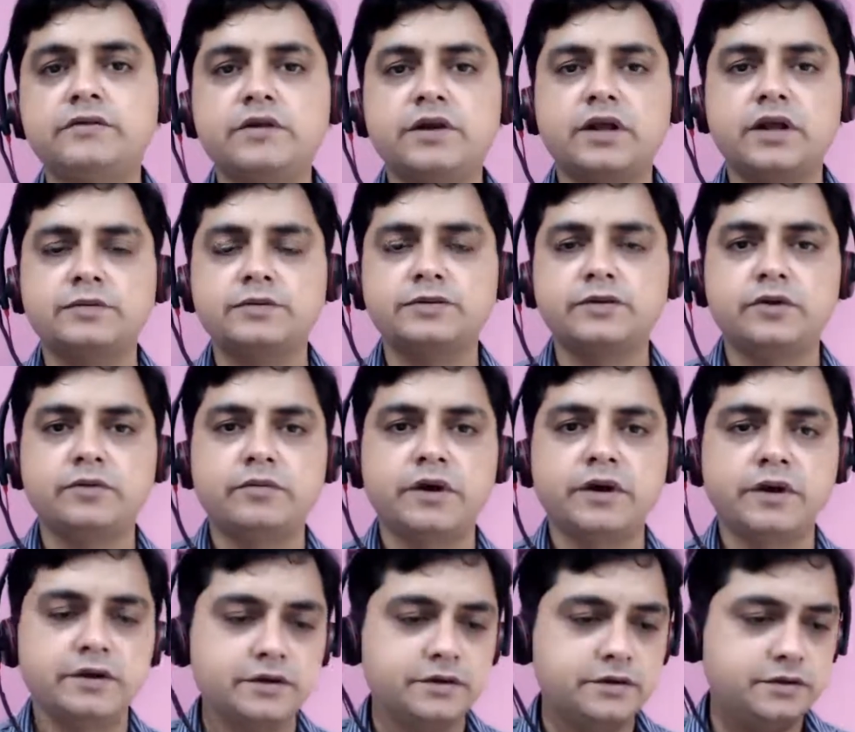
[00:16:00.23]
comes to your
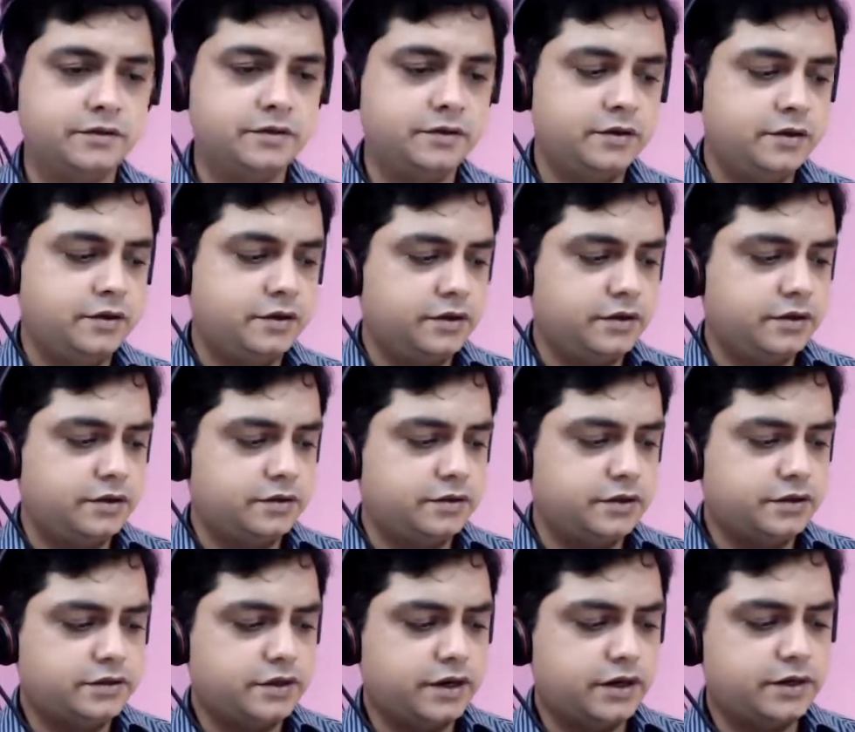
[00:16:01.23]
mind,
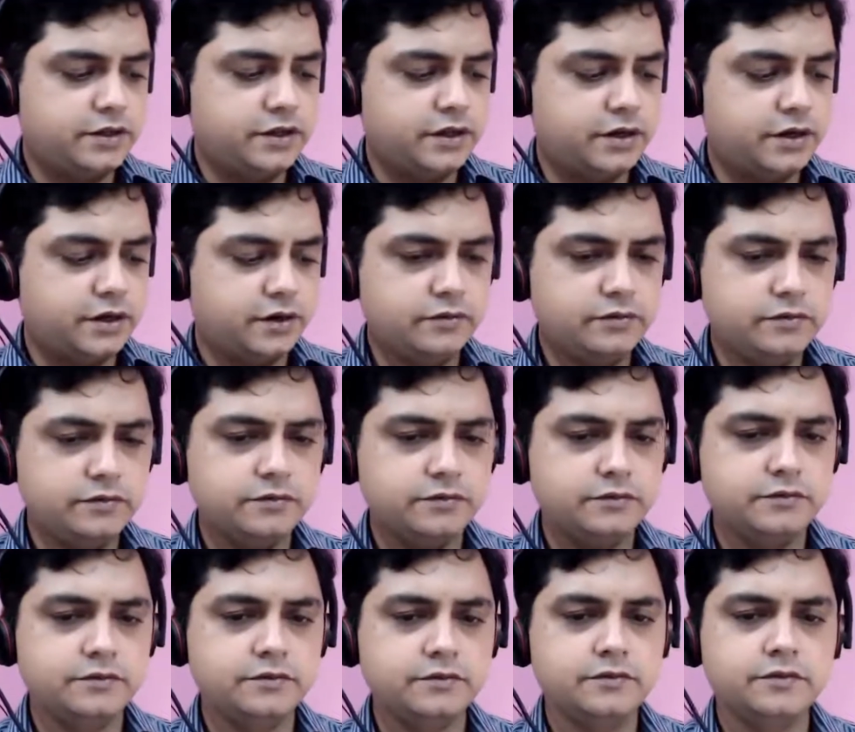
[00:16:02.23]
just write that down.
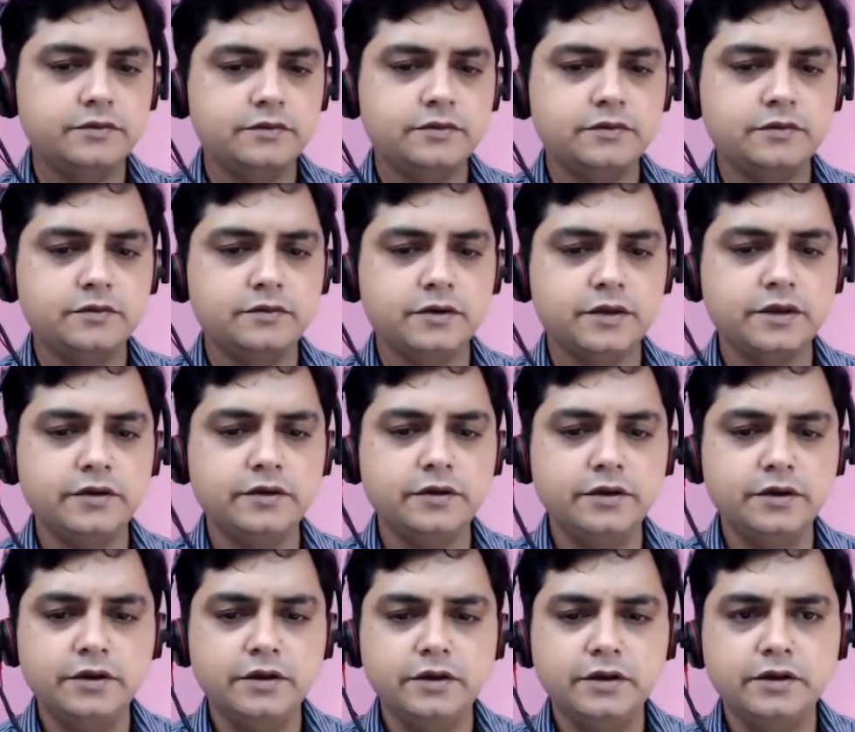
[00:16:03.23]
Okay,
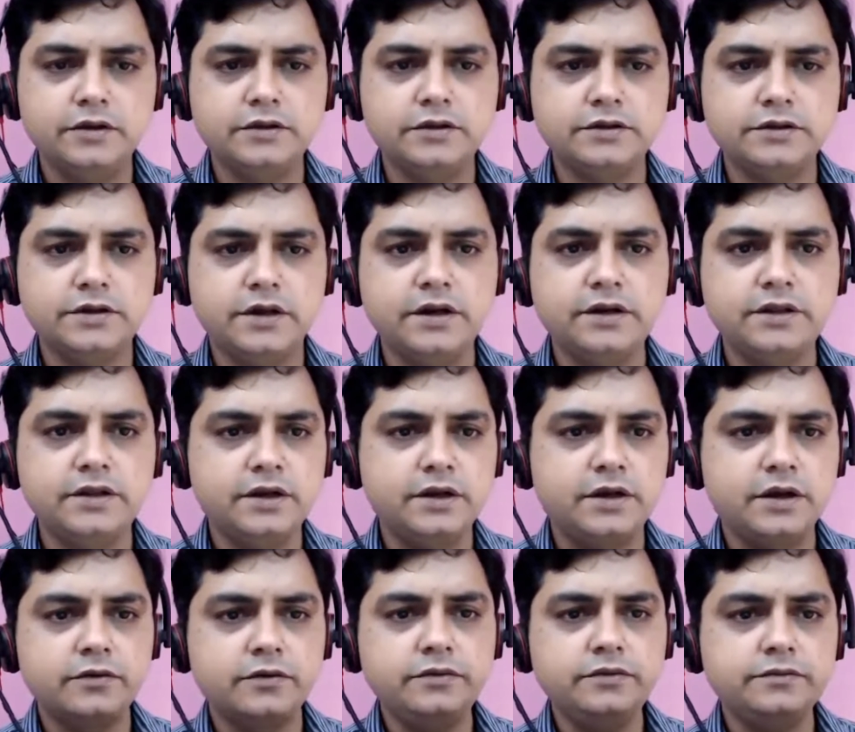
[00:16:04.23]
just write that
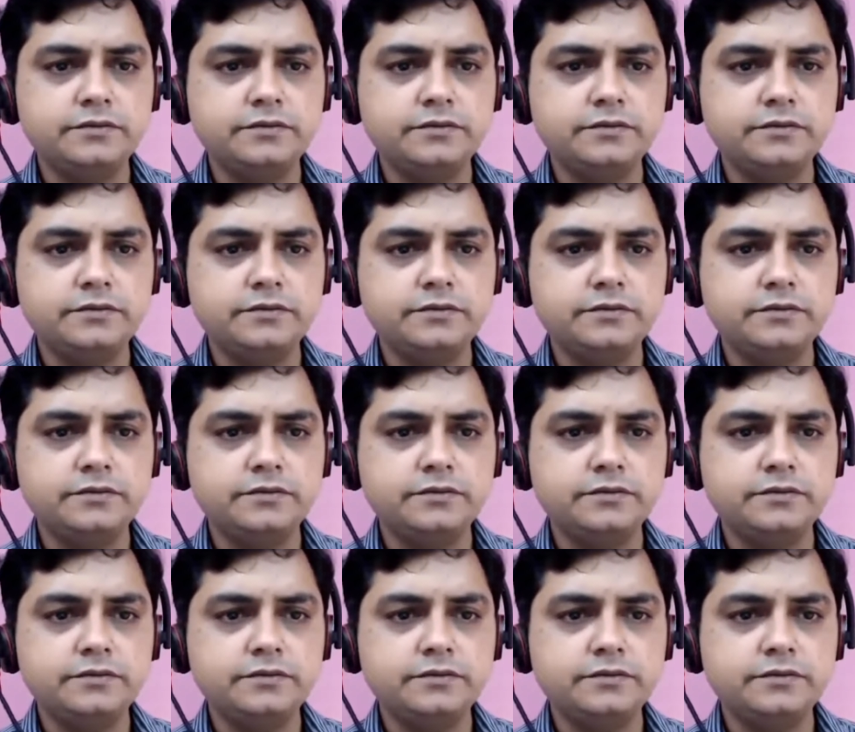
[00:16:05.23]
down,